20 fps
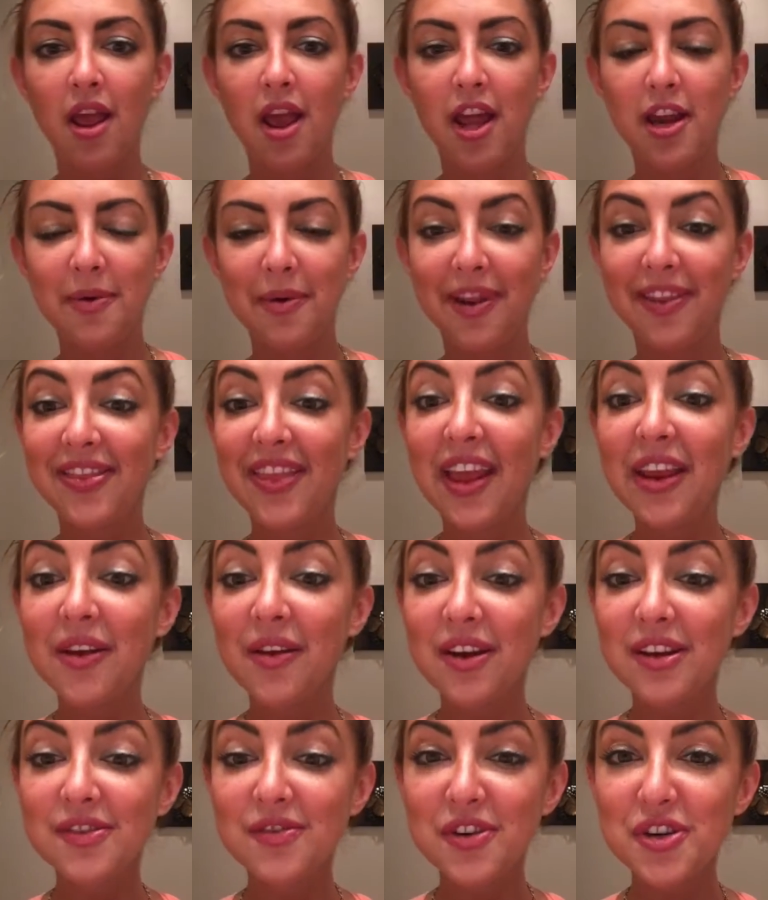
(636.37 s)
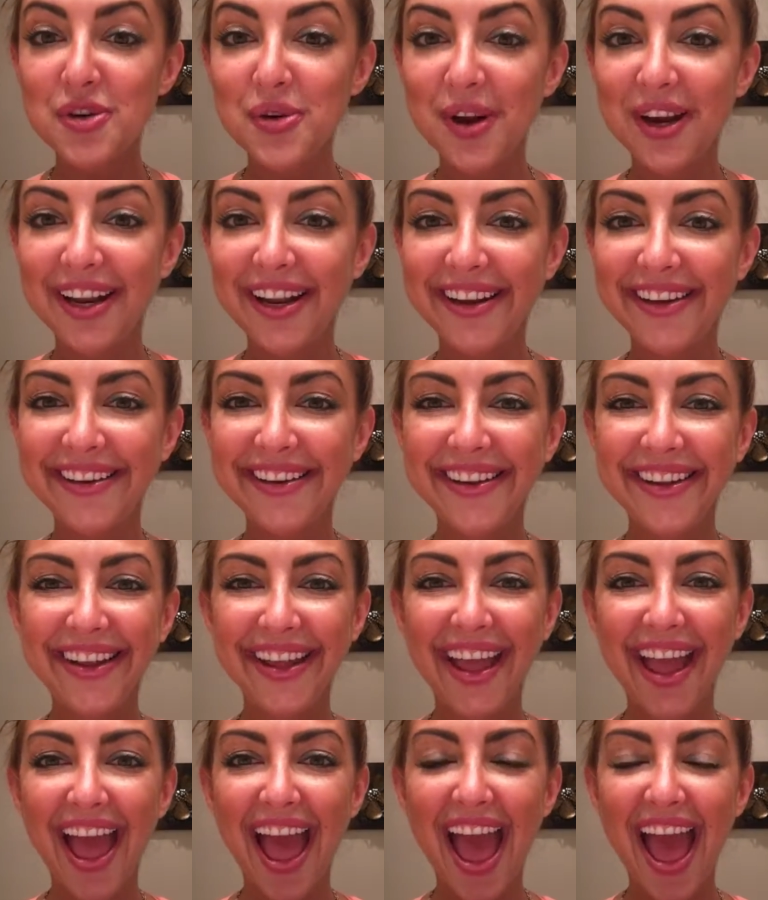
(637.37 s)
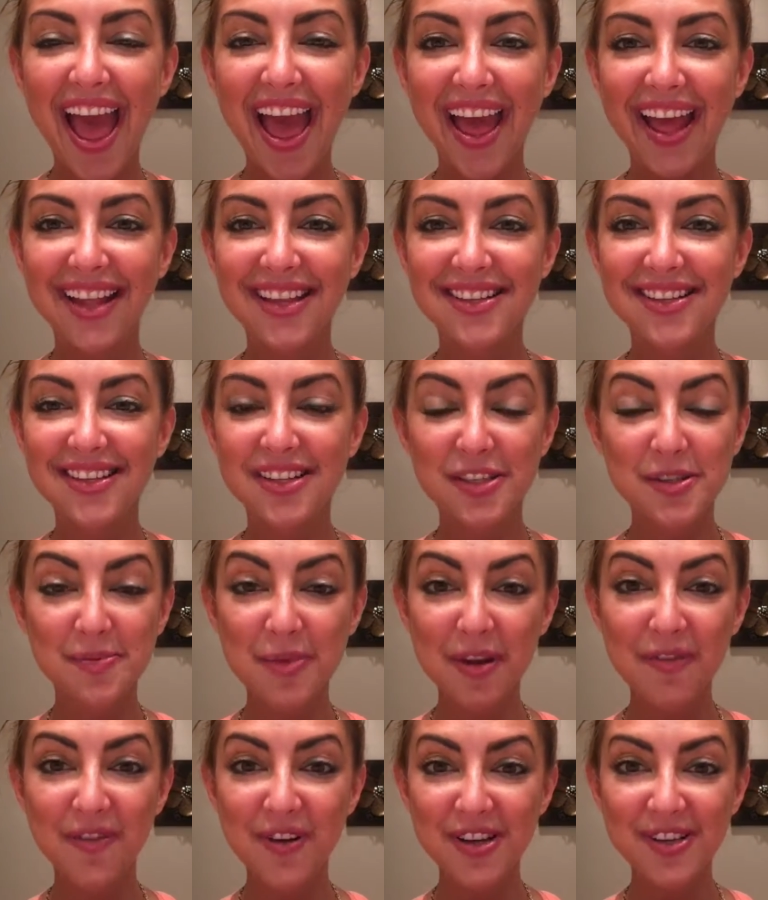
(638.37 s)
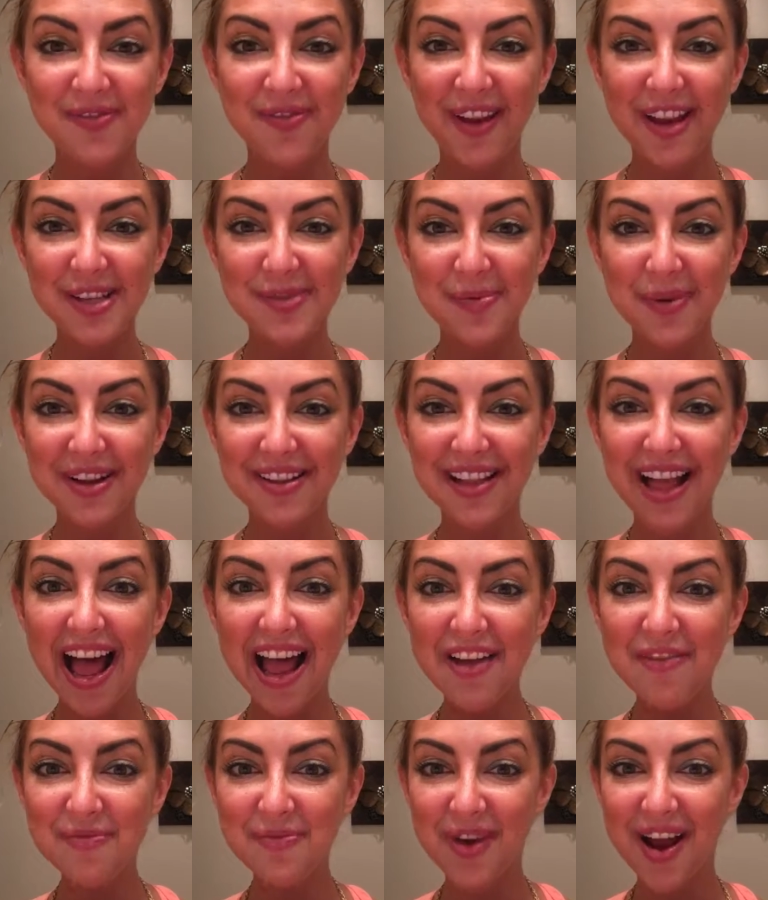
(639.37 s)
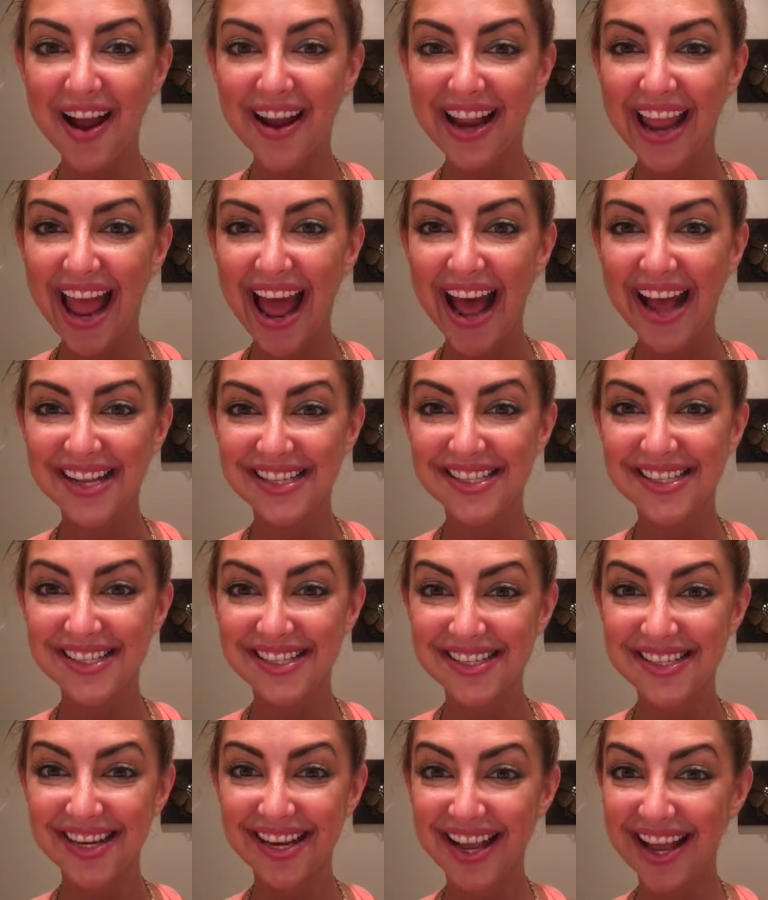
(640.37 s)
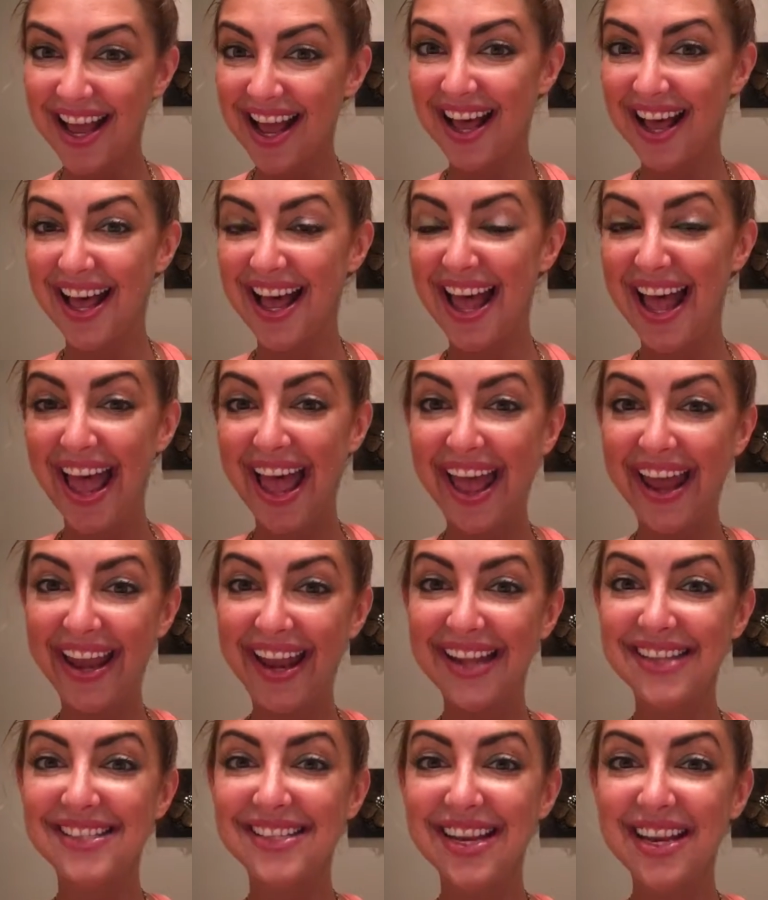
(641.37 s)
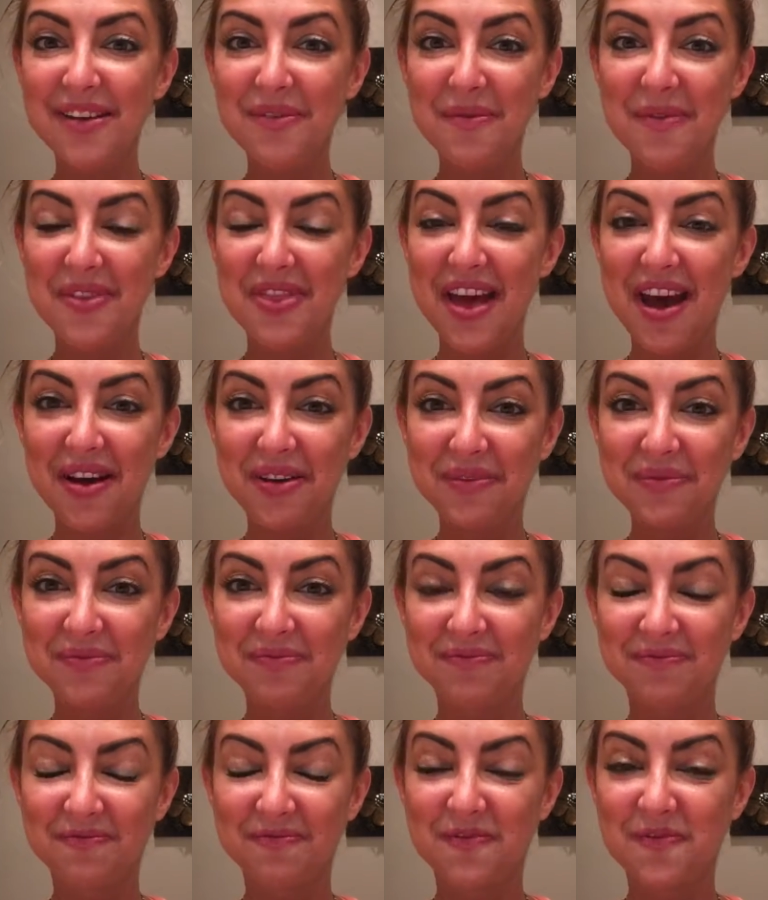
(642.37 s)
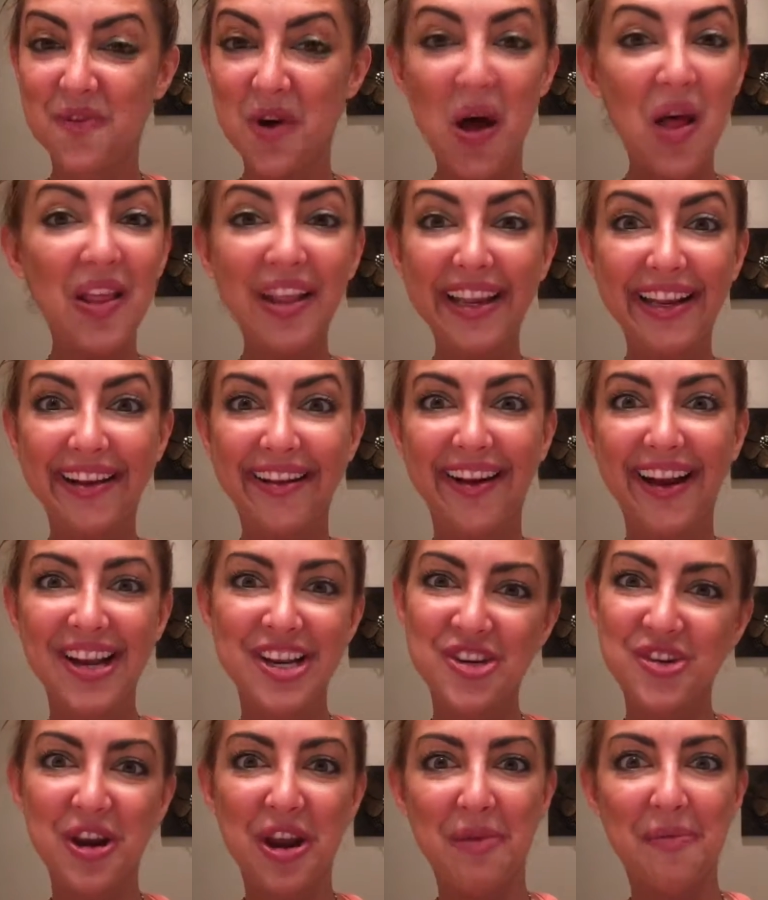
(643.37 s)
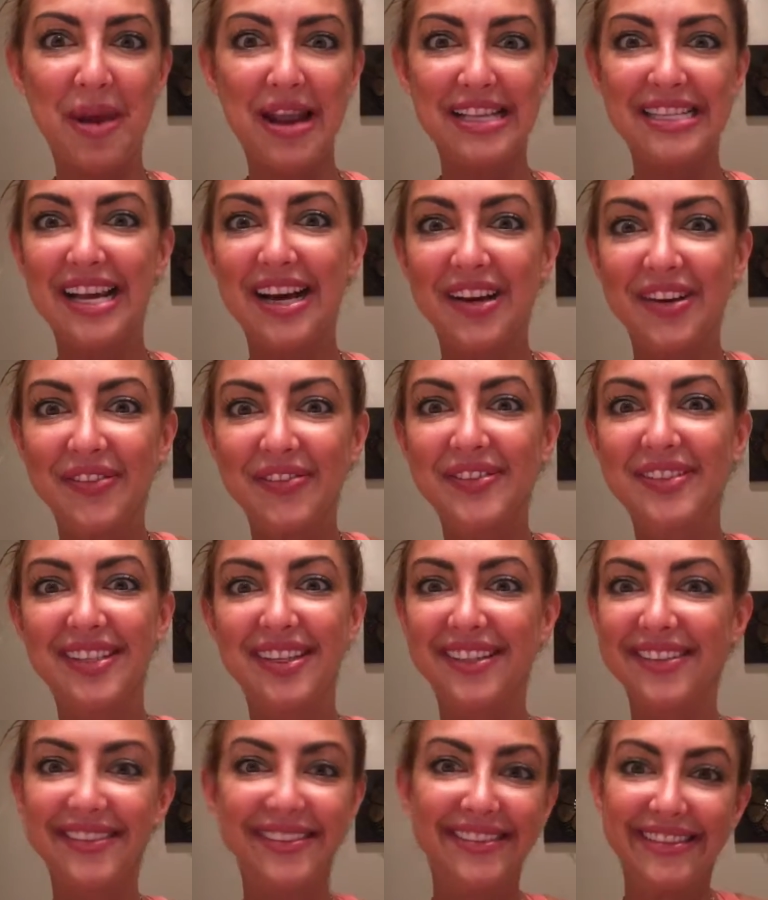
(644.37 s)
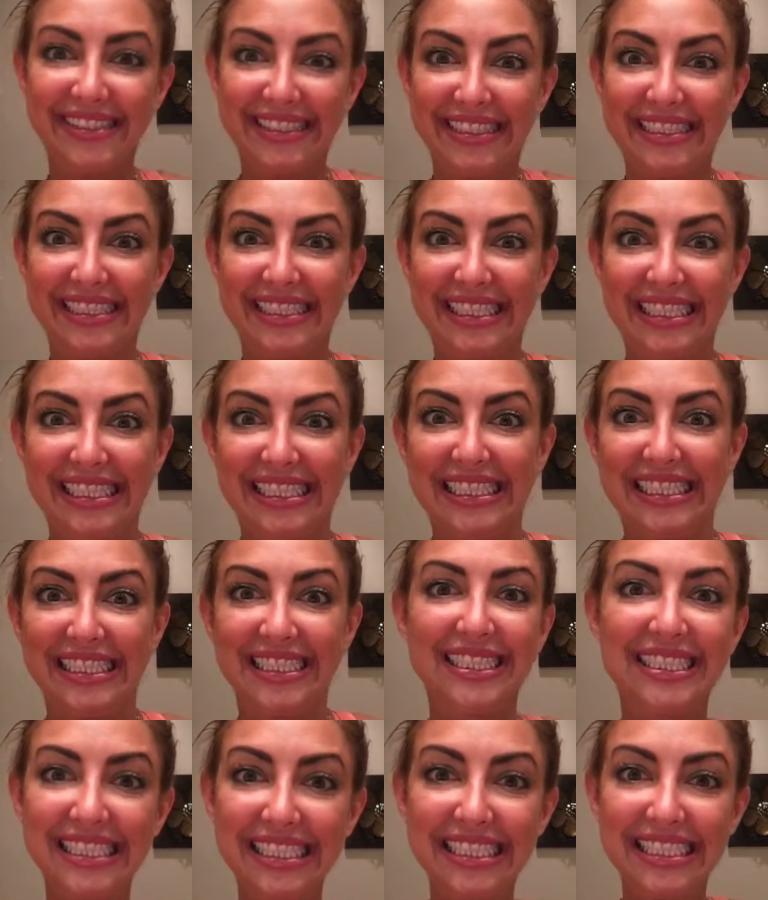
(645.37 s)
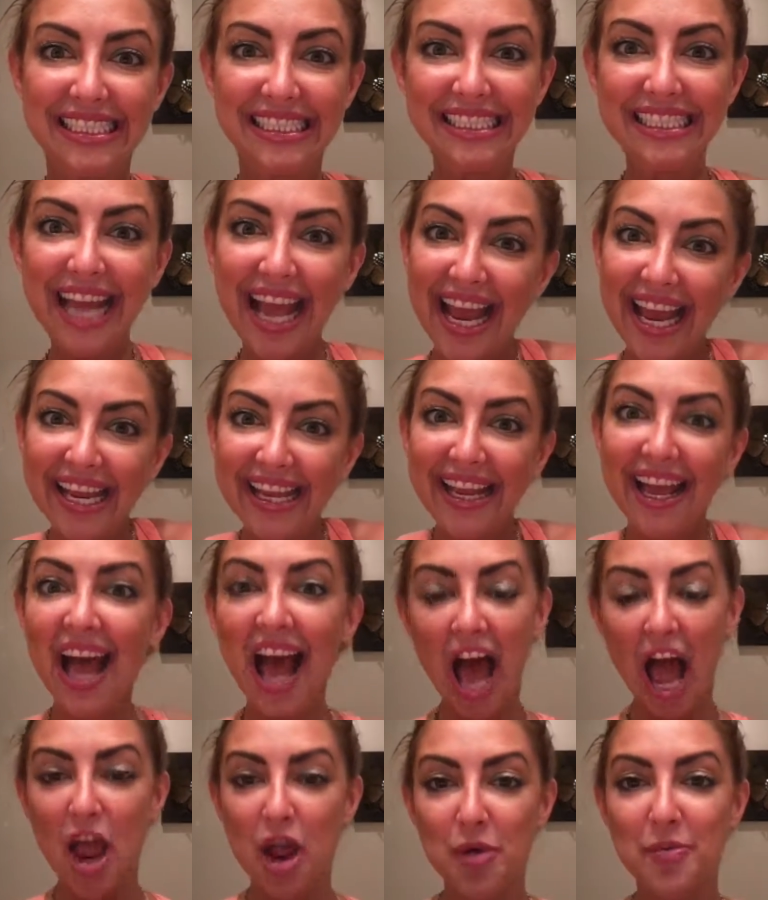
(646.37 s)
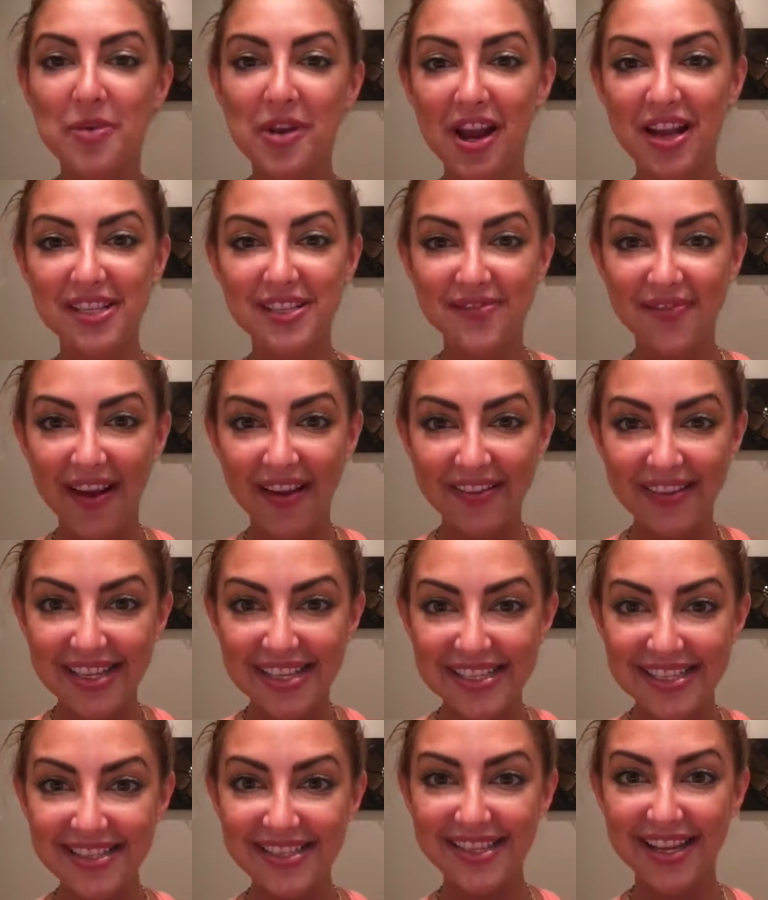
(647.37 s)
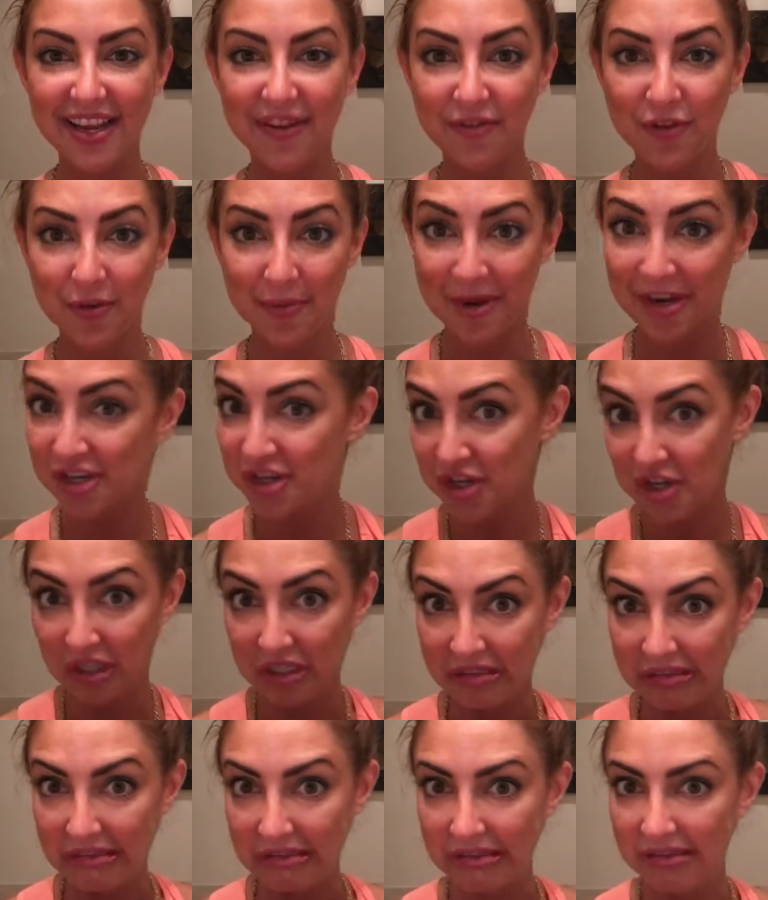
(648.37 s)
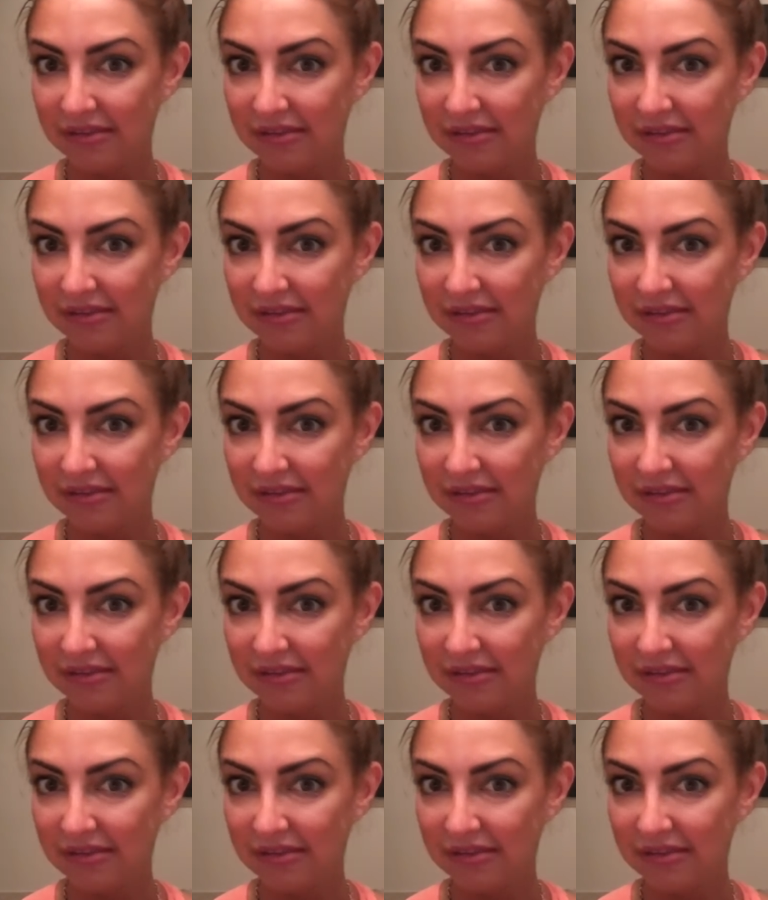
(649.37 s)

Anyway, thank you guys for joining. And this is my first Facebook Live broadcast. And I did it without falling or injuring myself. So, yay. I hope you guys found this informational.